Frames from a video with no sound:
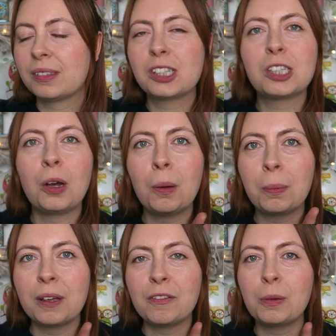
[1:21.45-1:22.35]

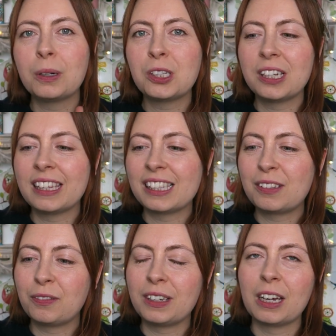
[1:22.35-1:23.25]
stop. If you're watching
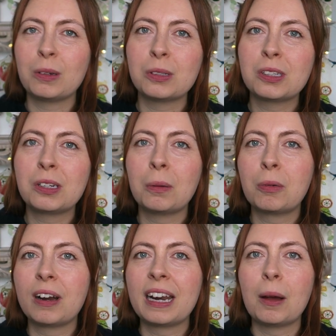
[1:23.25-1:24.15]
this video,
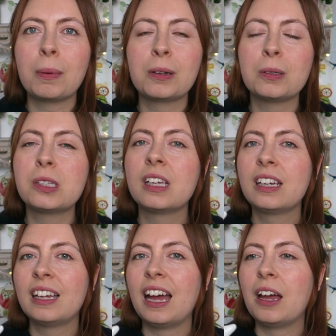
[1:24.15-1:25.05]
stop right now because
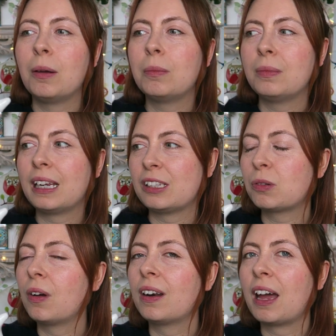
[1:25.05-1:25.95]

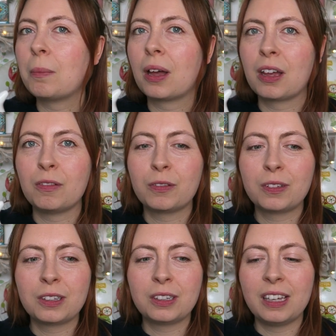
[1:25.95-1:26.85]
later on I
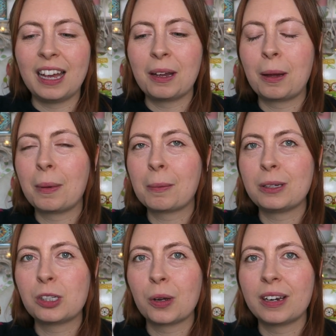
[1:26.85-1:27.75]
might
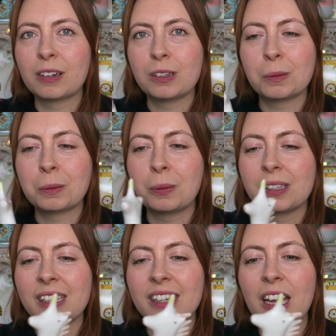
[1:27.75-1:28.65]
be showing a Christmas
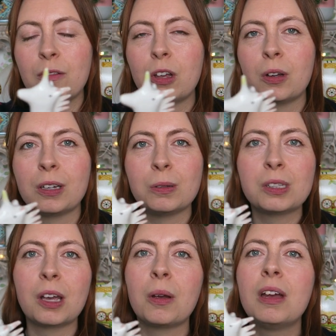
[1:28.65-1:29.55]
present that I've got you.
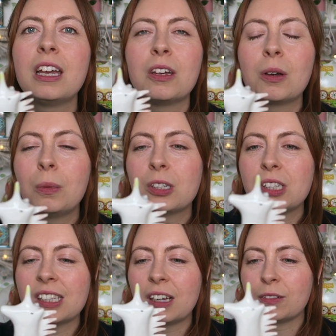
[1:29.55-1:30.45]
So you can
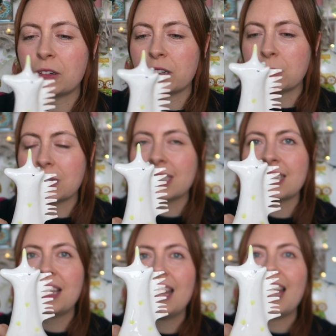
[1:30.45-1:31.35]
watch this after Christmas.
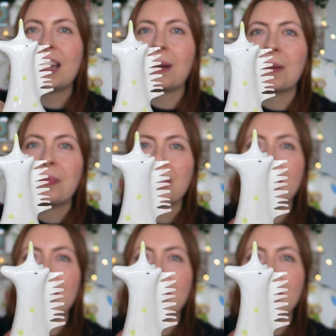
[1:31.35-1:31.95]
Anyway,